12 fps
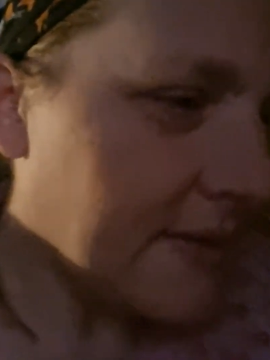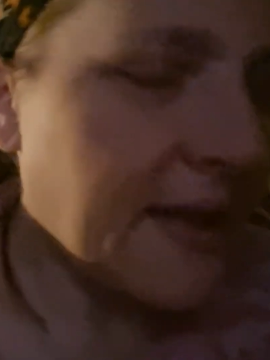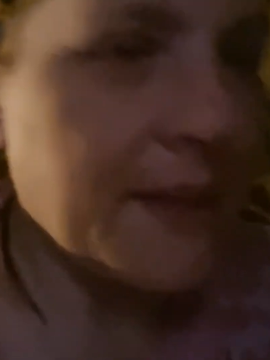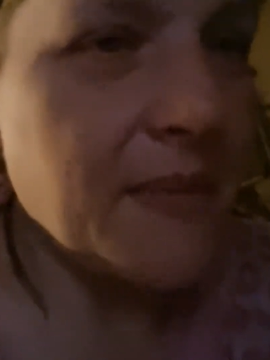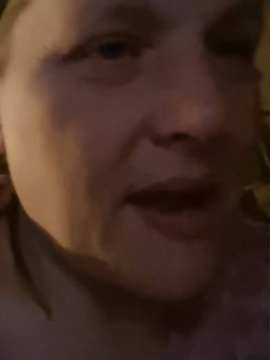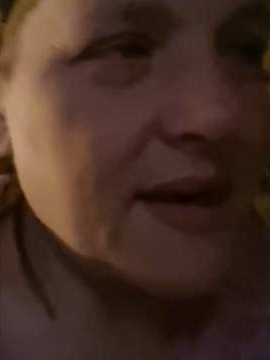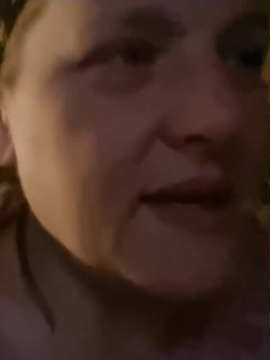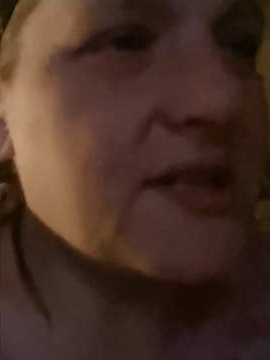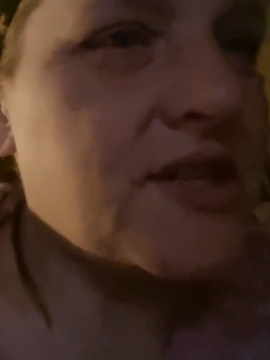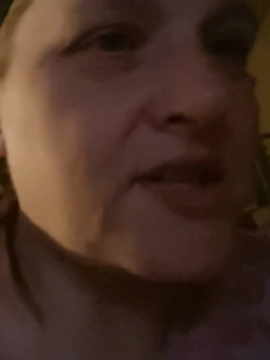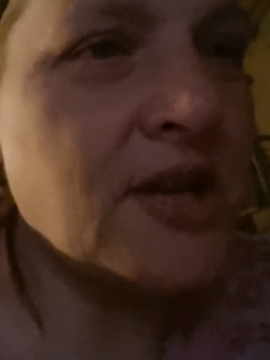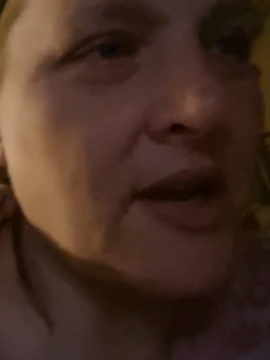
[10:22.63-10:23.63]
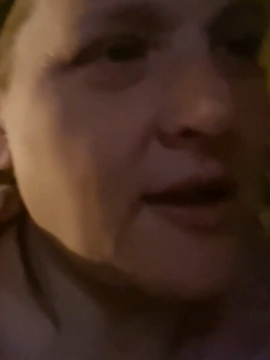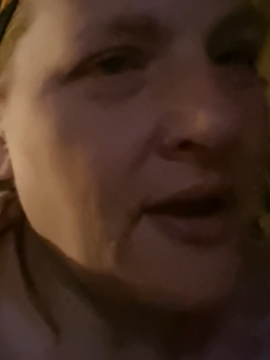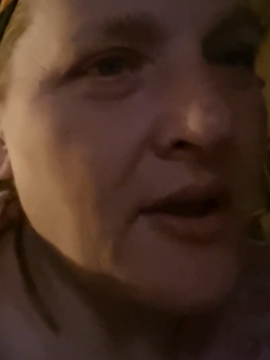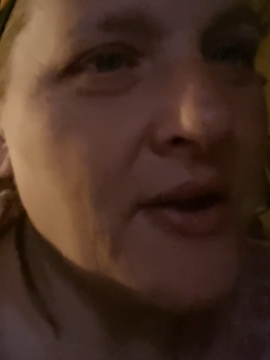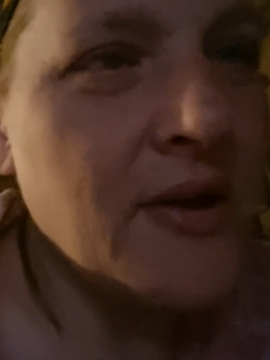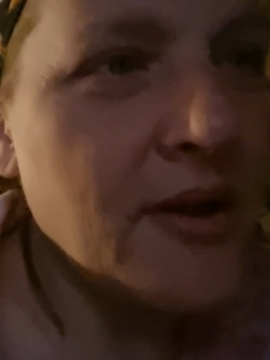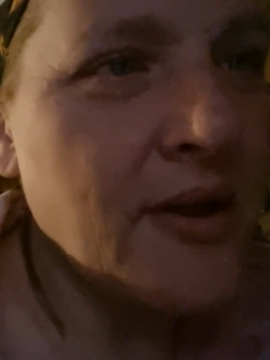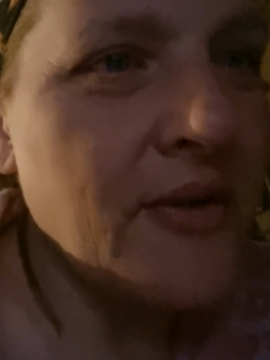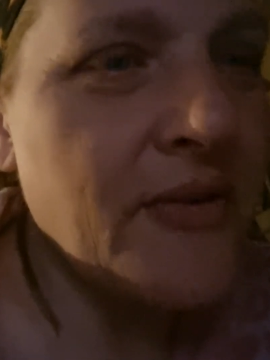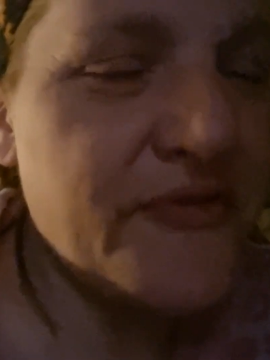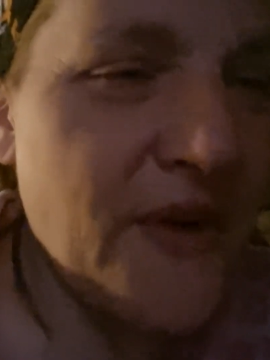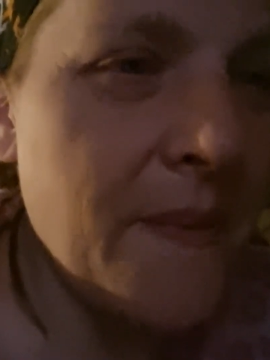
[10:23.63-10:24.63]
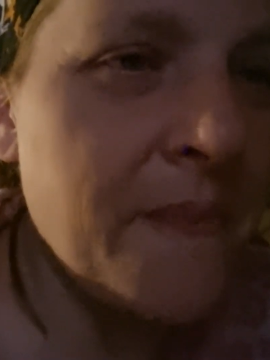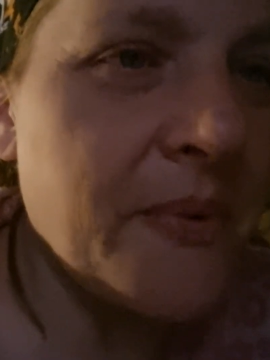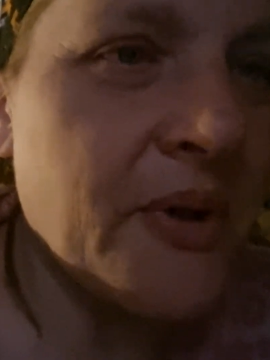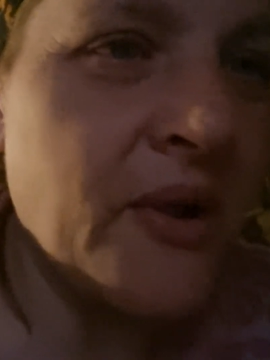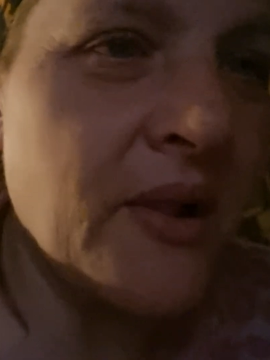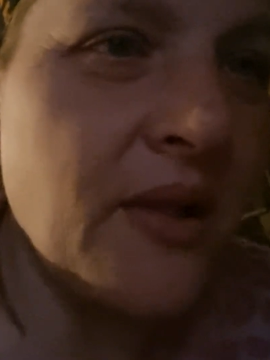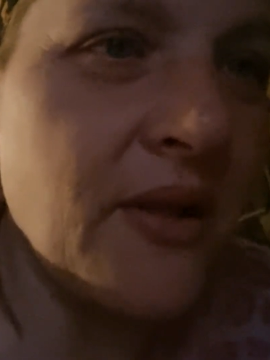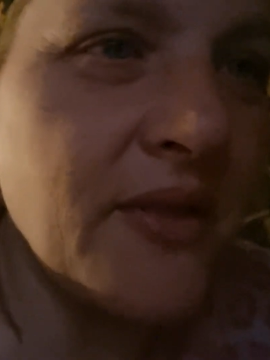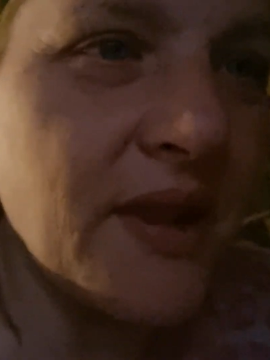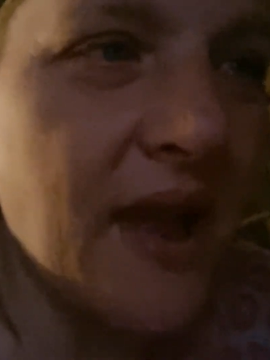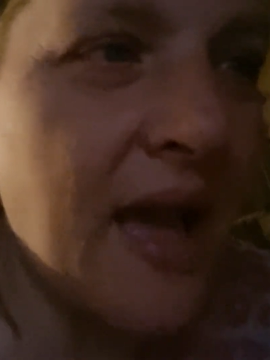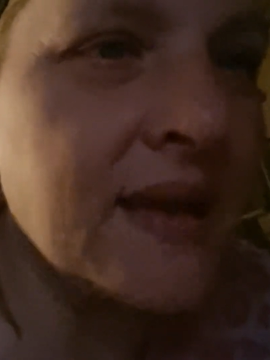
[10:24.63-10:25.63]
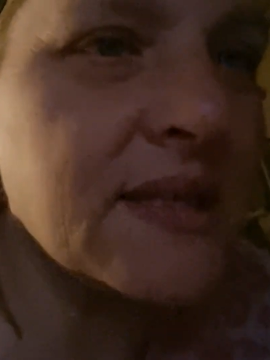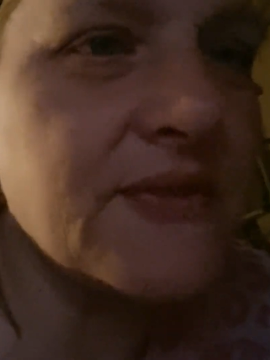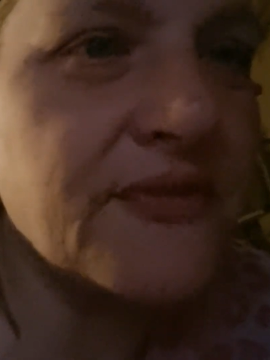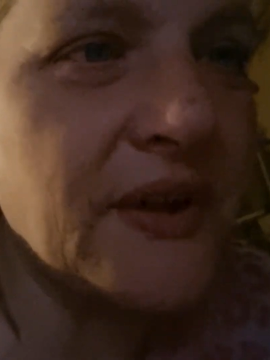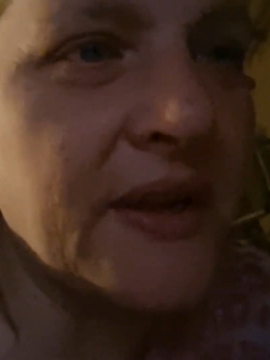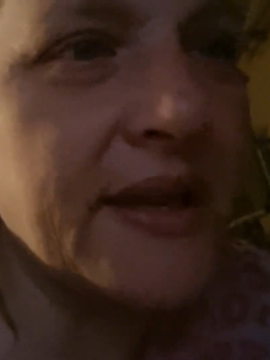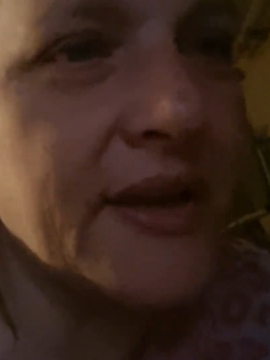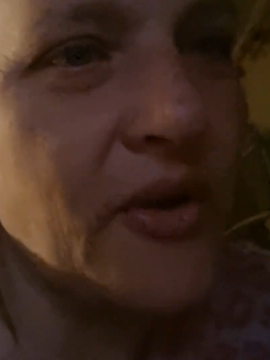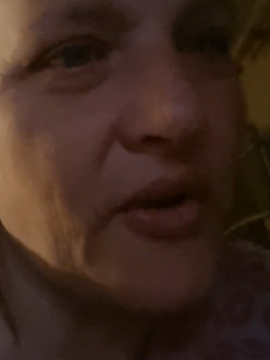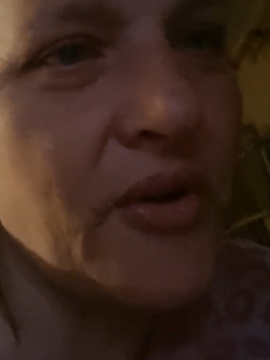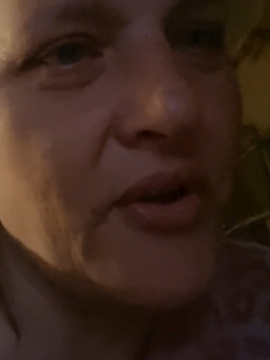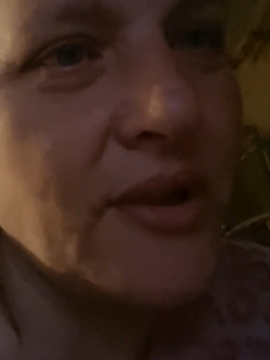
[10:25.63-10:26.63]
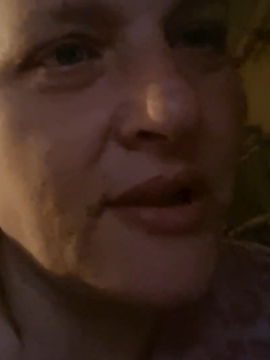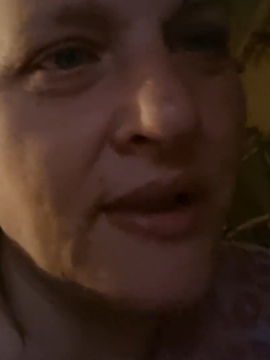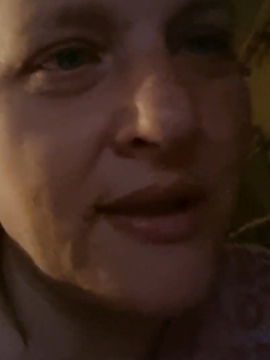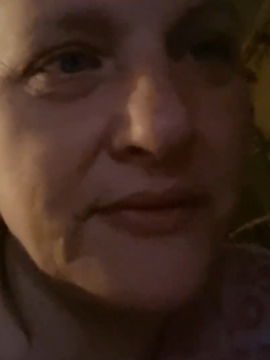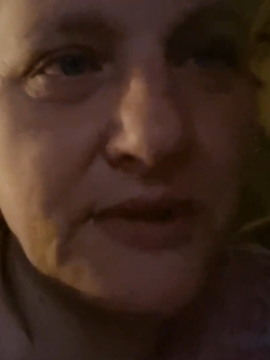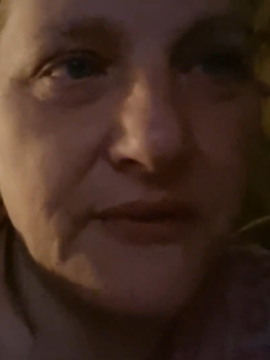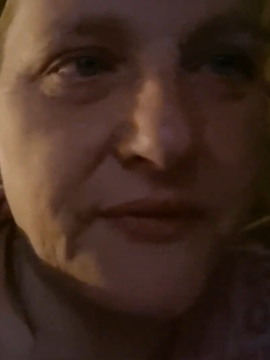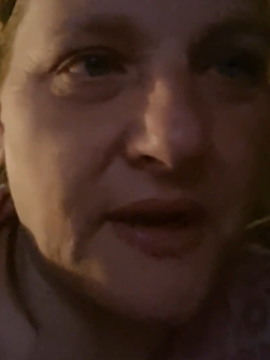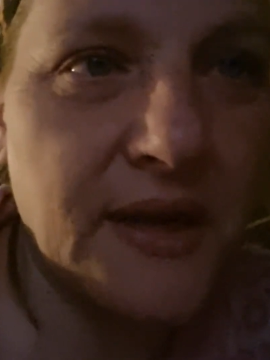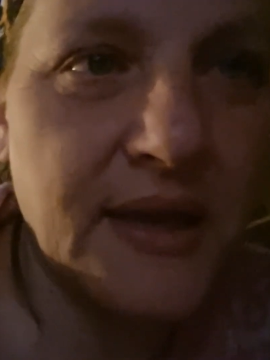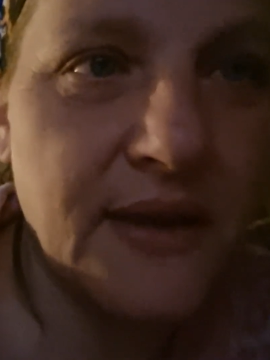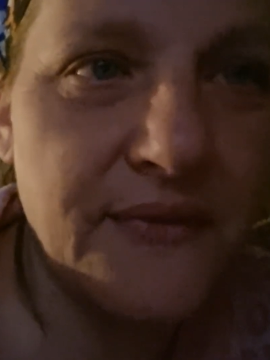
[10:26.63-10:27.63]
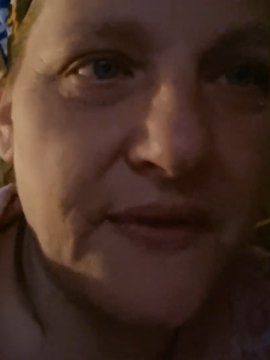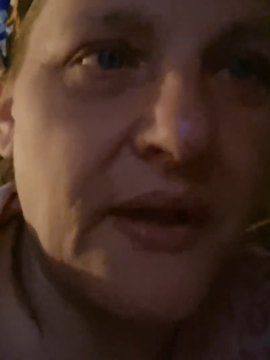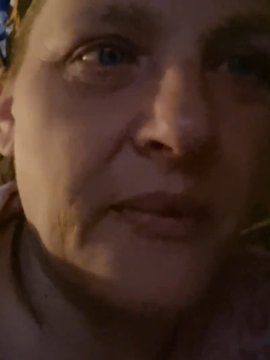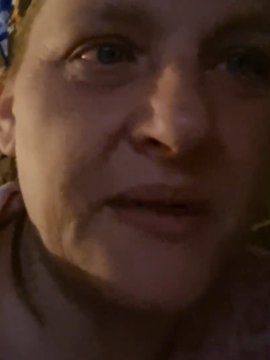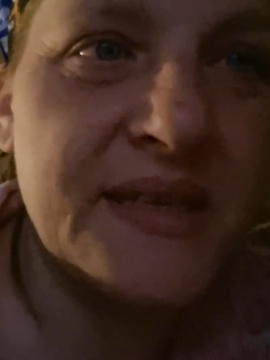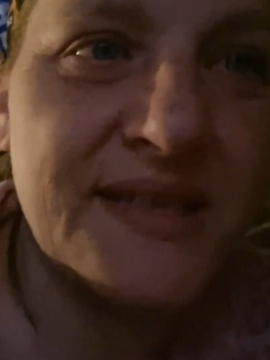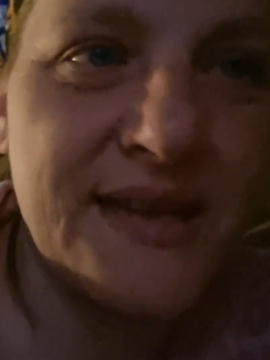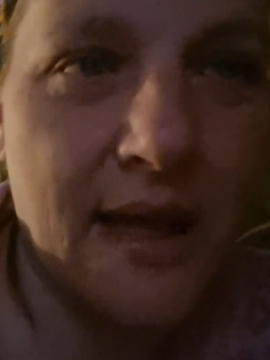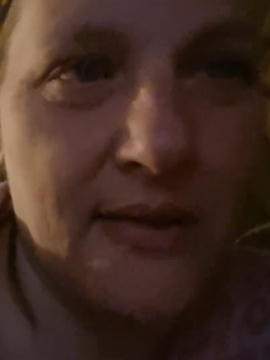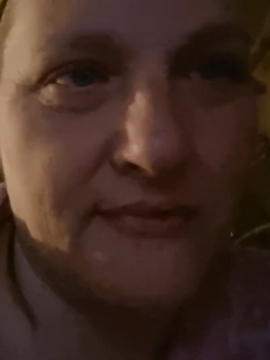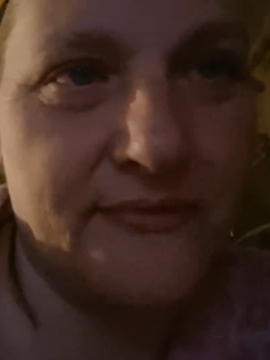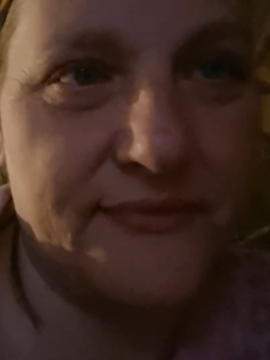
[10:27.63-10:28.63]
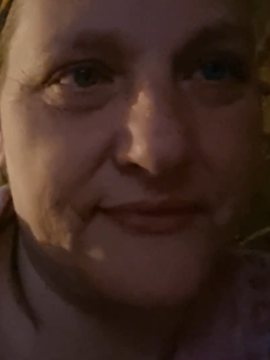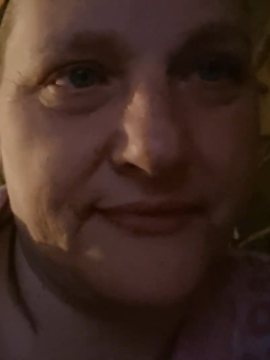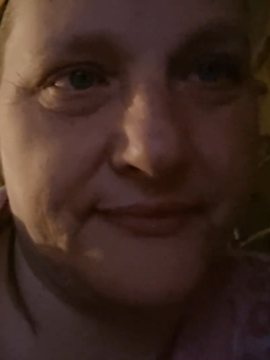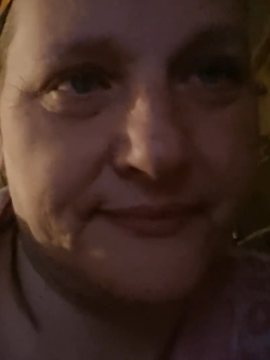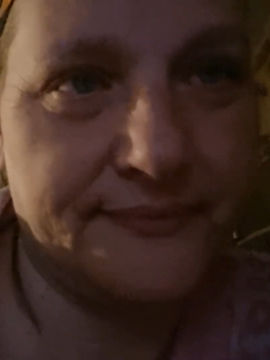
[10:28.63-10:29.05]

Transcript: they managed to fumble on the last fucking hurdle of the fucking film itself.